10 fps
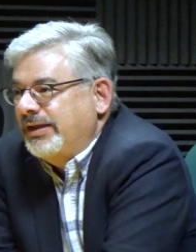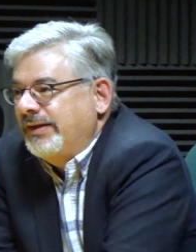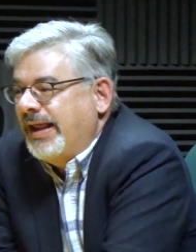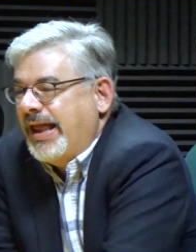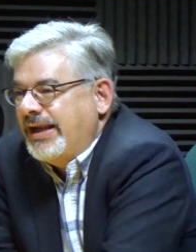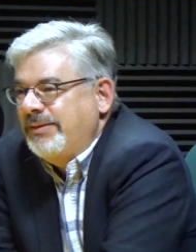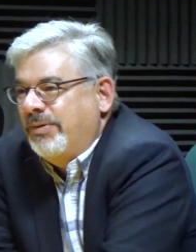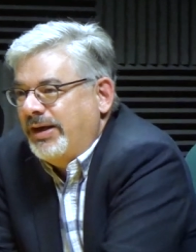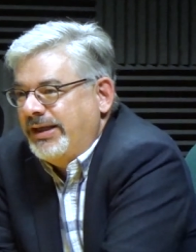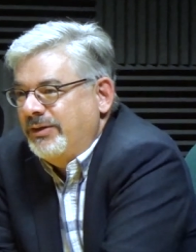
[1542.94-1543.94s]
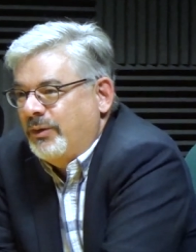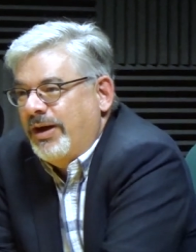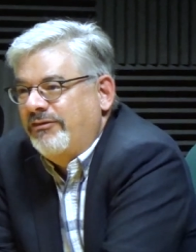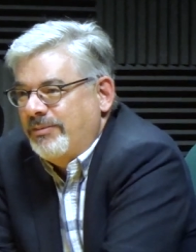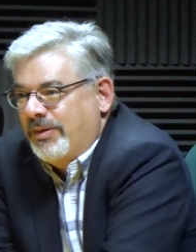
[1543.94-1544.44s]
that anybody or
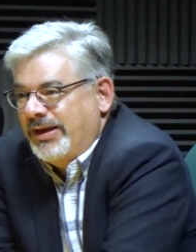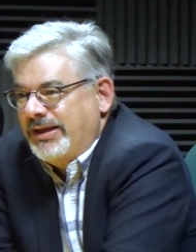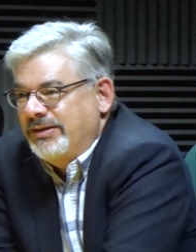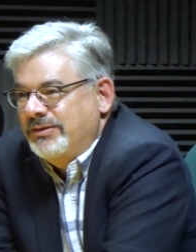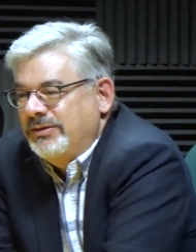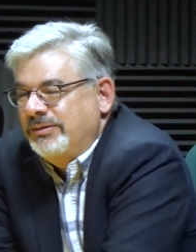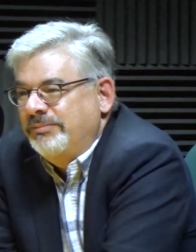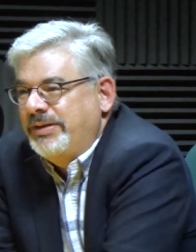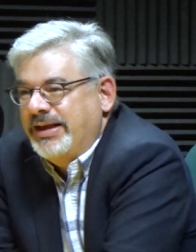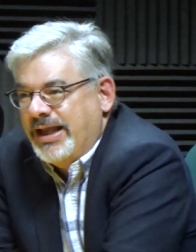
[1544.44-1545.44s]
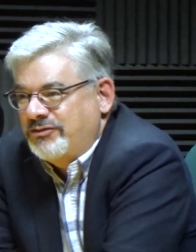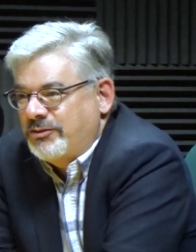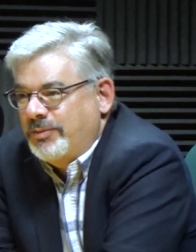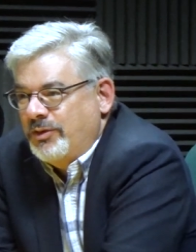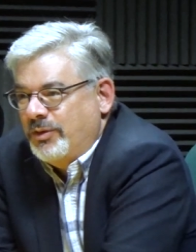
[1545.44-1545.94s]
everybody be an
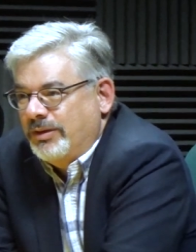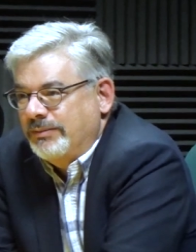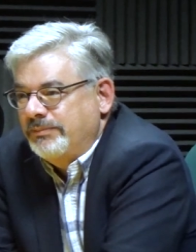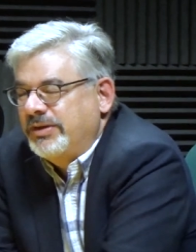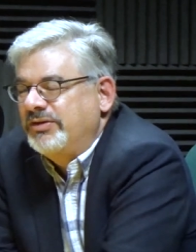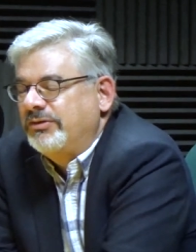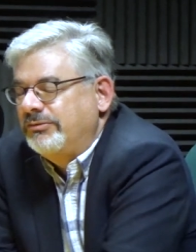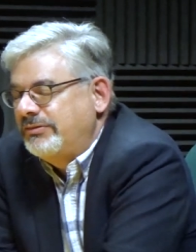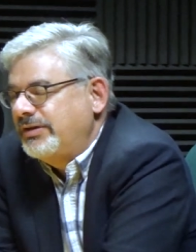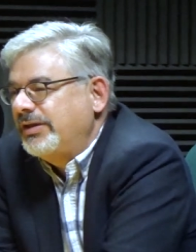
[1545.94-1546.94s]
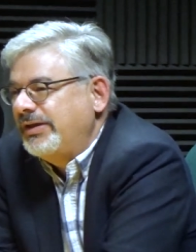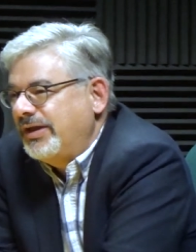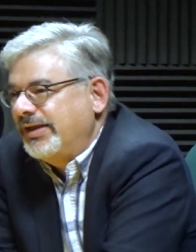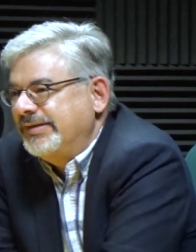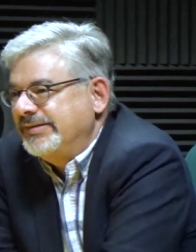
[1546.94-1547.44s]
entrepreneur because it really
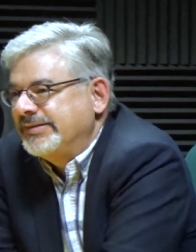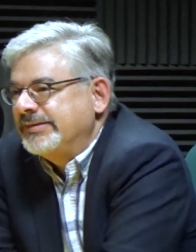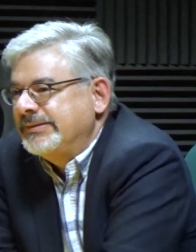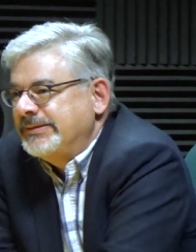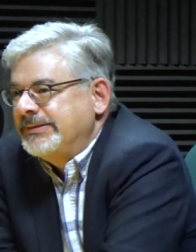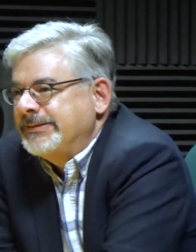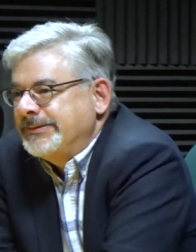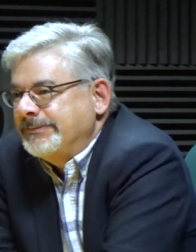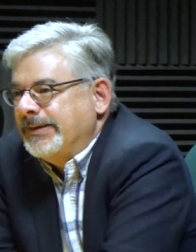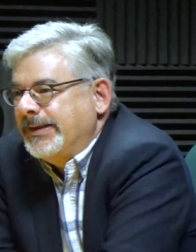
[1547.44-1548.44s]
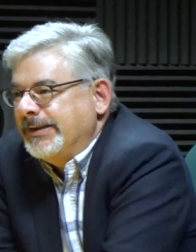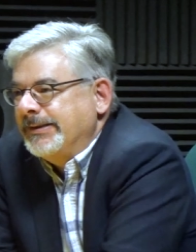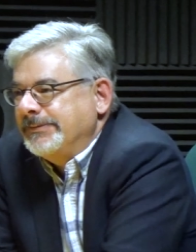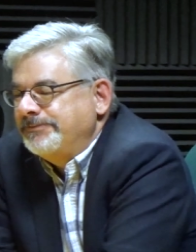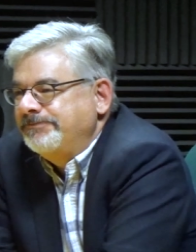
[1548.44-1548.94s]
does yeah. uh,
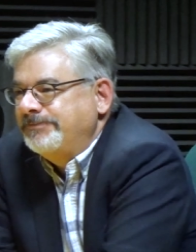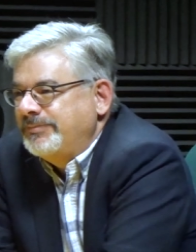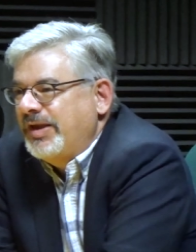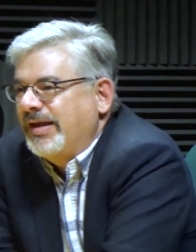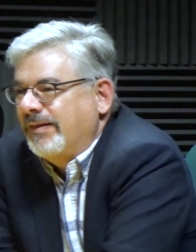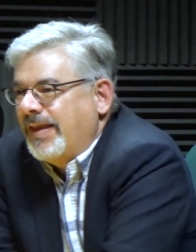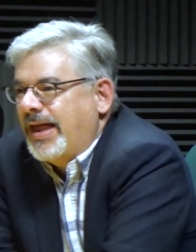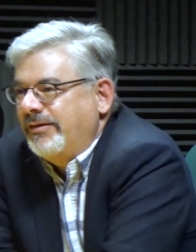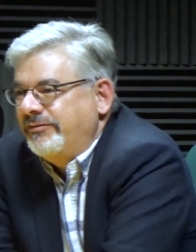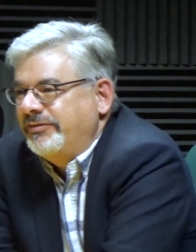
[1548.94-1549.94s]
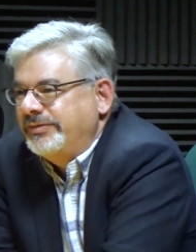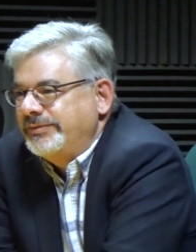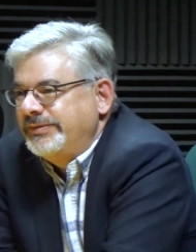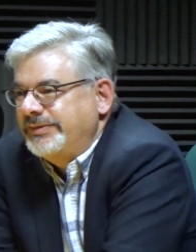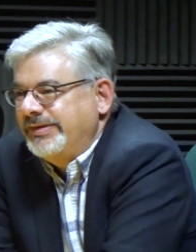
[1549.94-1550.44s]
take a lot of
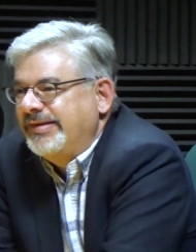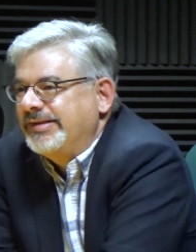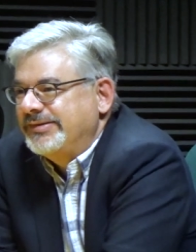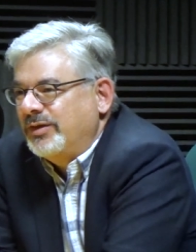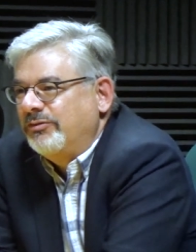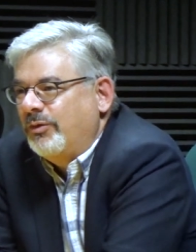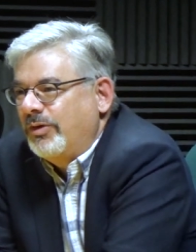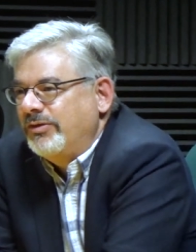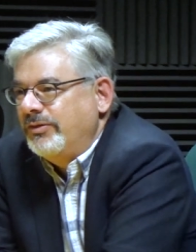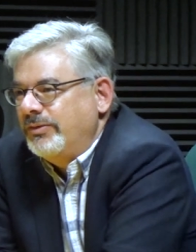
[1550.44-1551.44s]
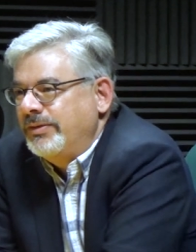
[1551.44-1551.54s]
intestinal fortitude.